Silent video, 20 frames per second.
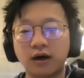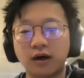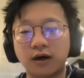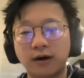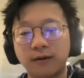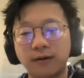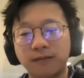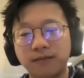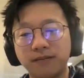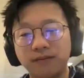
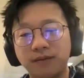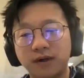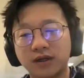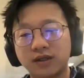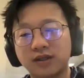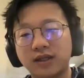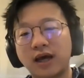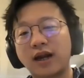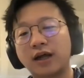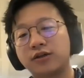
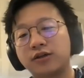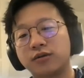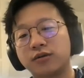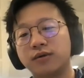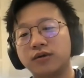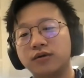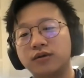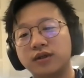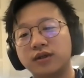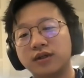Because that
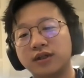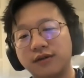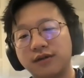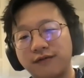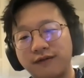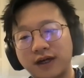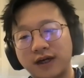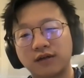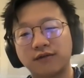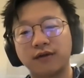attribution
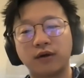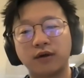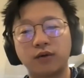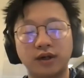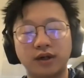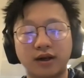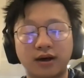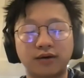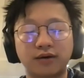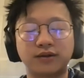is effectively
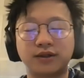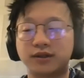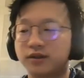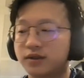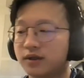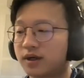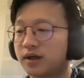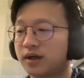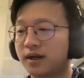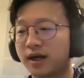what allows
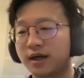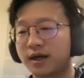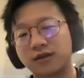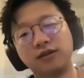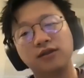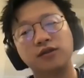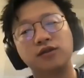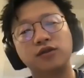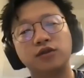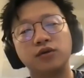it to
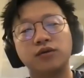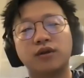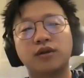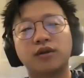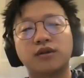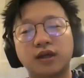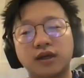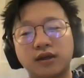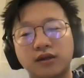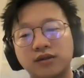connect to
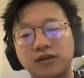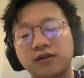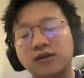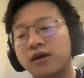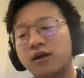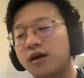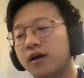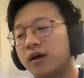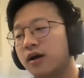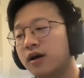the
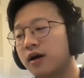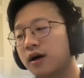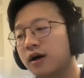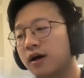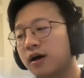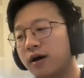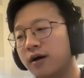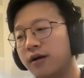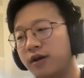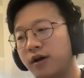things,
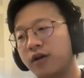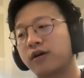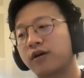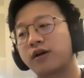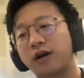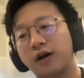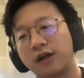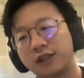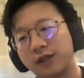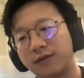the
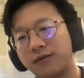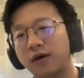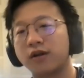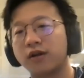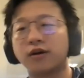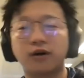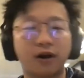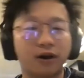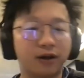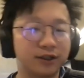other concept, the
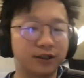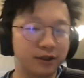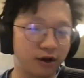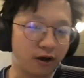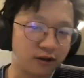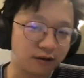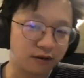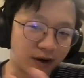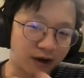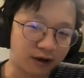other knowledge,
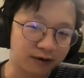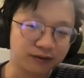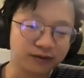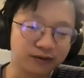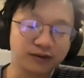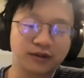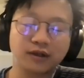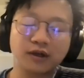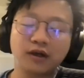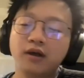the other
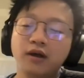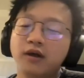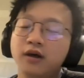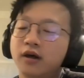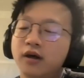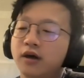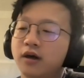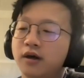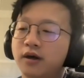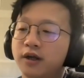models,
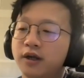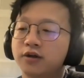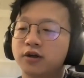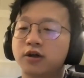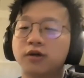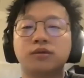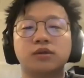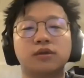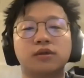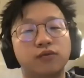in
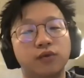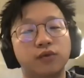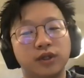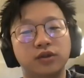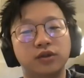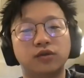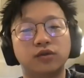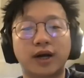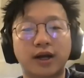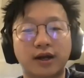terms of
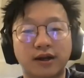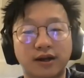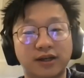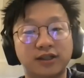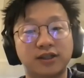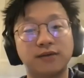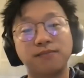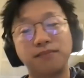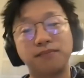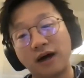which you
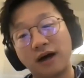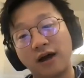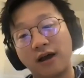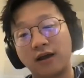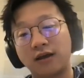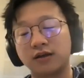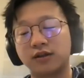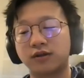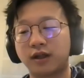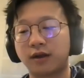recognize it
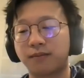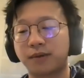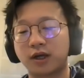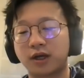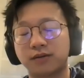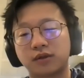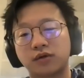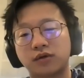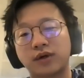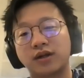by. So that
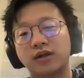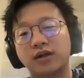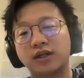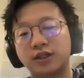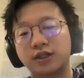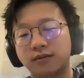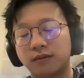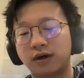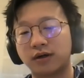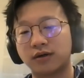becomes a
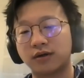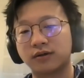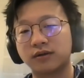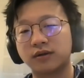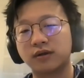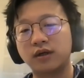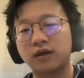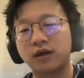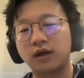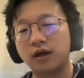recognition
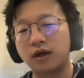model.